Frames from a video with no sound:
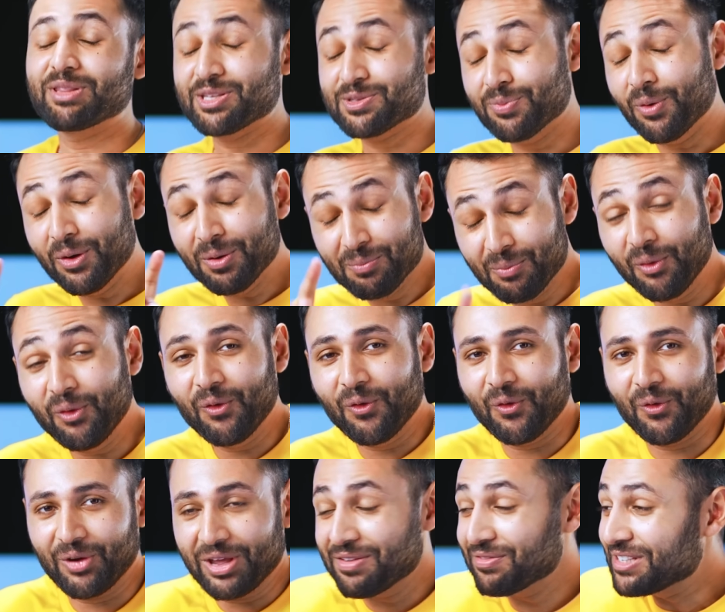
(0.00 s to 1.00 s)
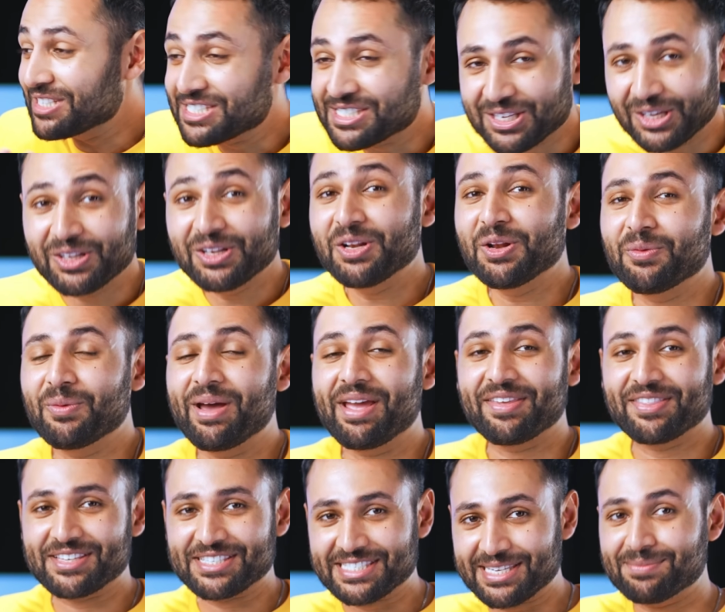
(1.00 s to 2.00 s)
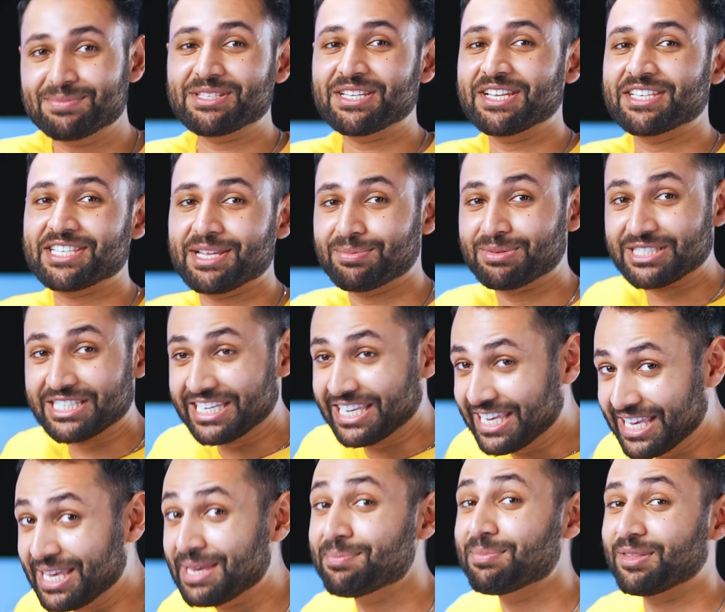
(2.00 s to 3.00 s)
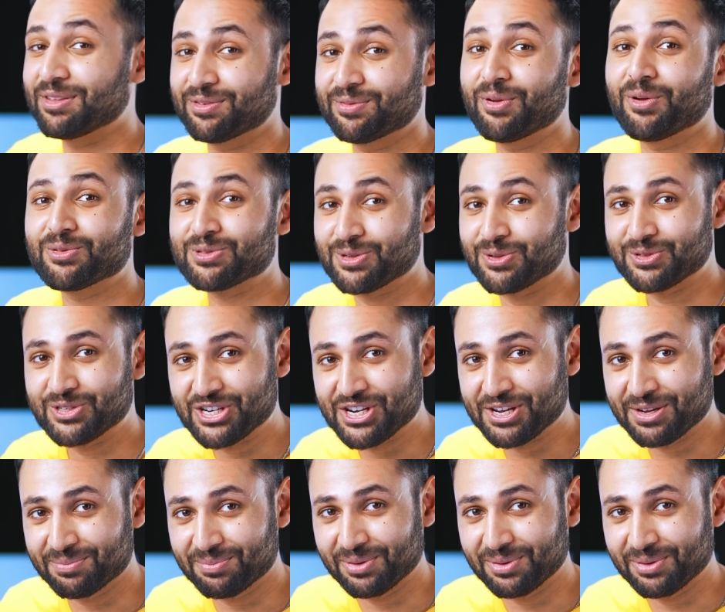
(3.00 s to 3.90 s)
there's one more, even subtler way that Samsung is able to keep this phone so cheap.